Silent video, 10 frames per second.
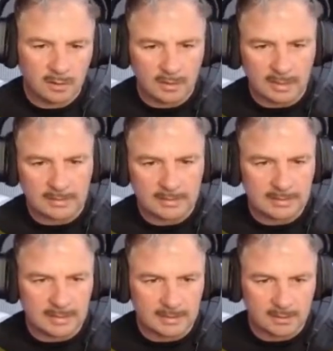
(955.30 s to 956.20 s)
That's
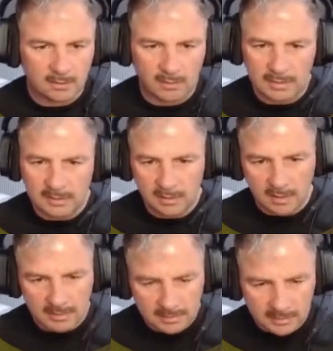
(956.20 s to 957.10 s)
6 green
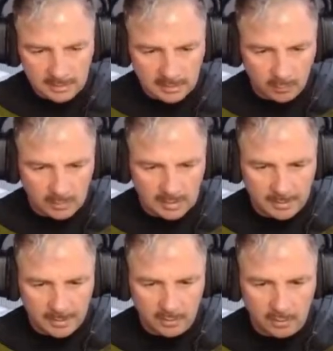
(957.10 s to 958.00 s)
sciences, so we'll see
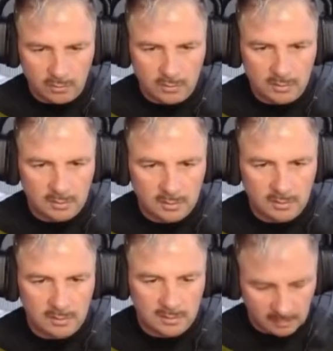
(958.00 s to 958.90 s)
about those.
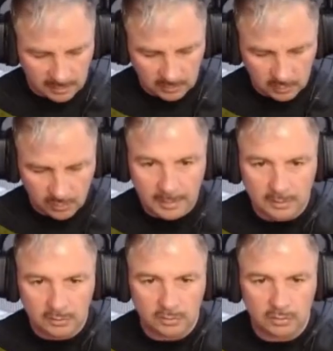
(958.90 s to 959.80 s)
See if that's too
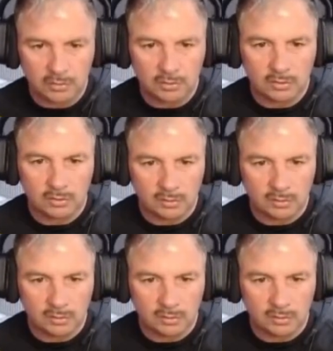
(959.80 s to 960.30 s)
much.